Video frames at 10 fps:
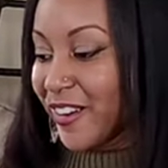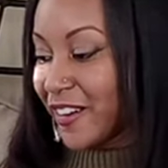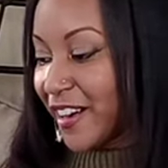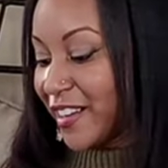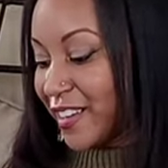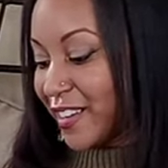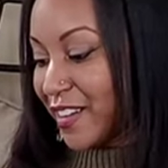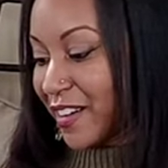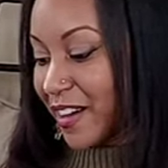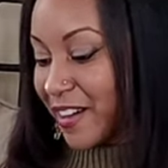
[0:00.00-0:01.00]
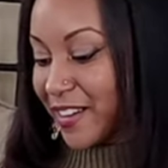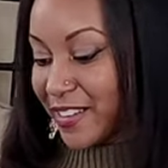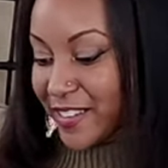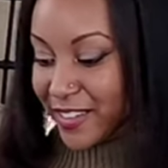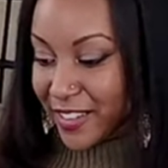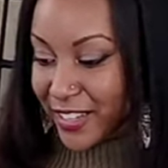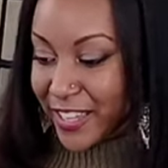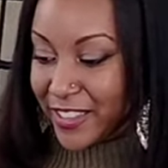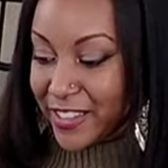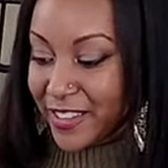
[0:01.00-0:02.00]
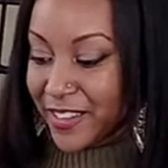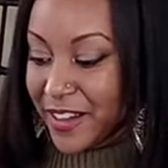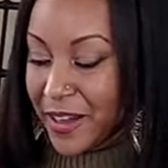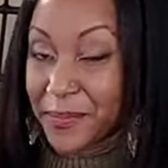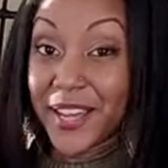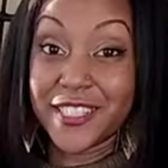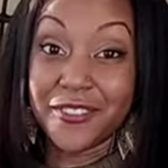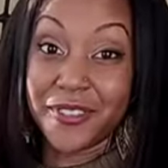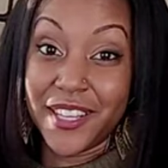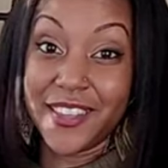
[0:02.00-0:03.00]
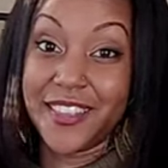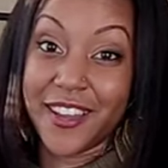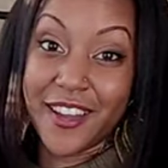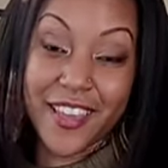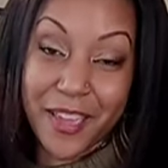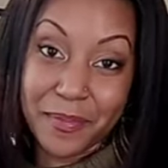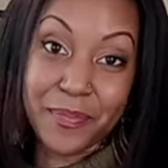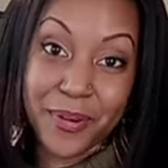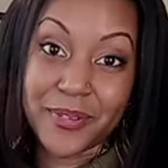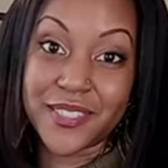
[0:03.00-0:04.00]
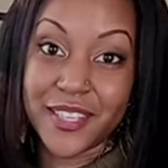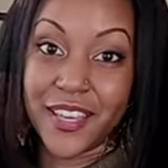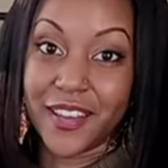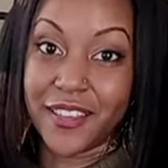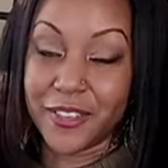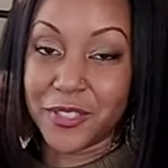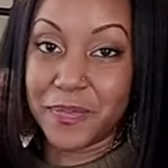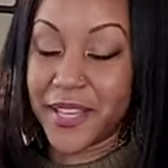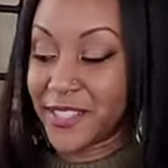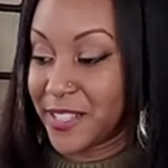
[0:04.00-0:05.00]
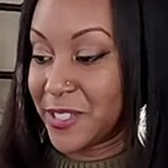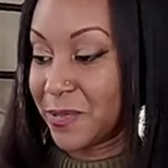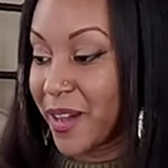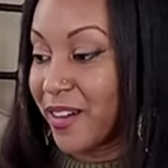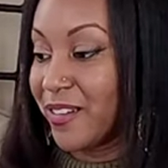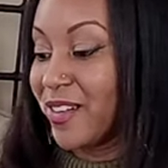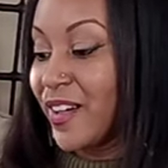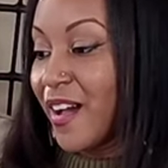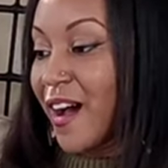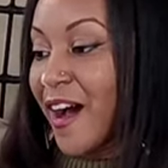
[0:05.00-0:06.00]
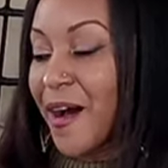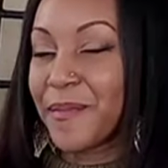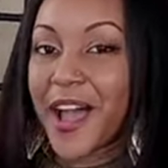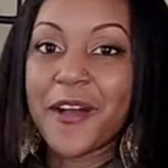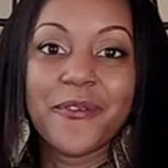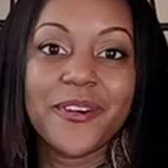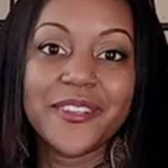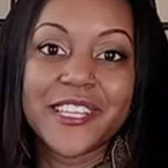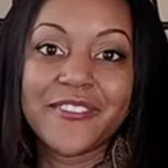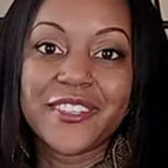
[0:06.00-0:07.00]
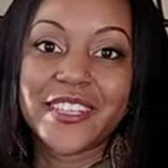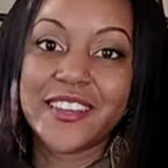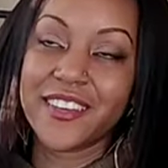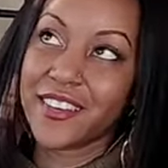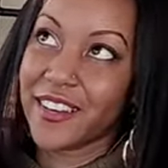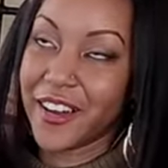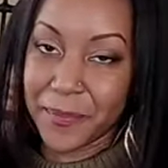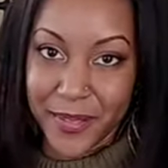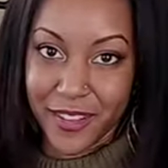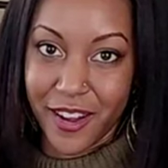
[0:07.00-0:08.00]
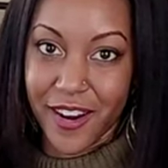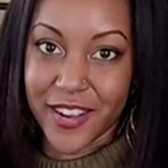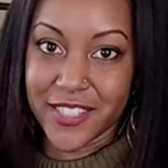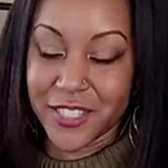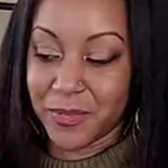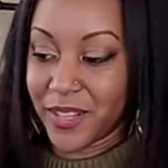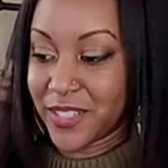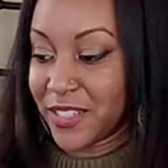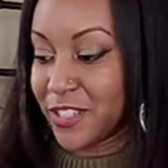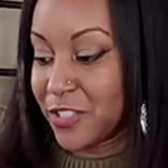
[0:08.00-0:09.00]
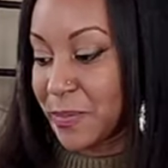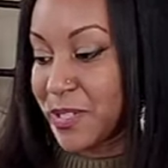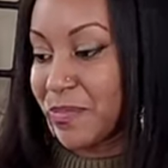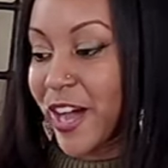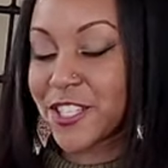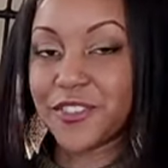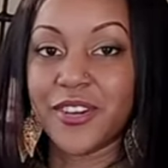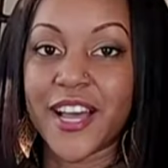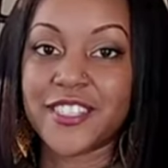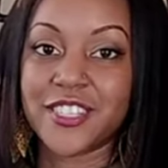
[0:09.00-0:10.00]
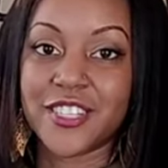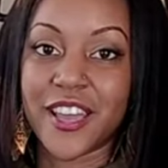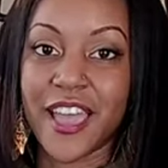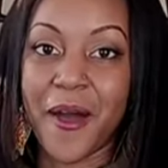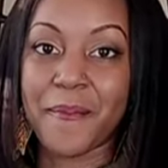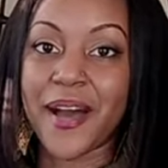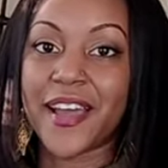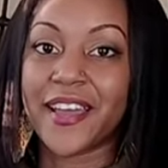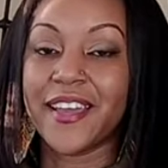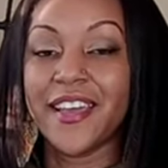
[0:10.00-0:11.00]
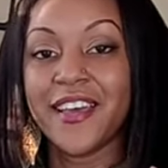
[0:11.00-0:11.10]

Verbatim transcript: on uh, calathea, um, but I did read that they can be prone to getting those pests as well. Um, I will leave a link up in the cards as well as in the description box for you guys to check out my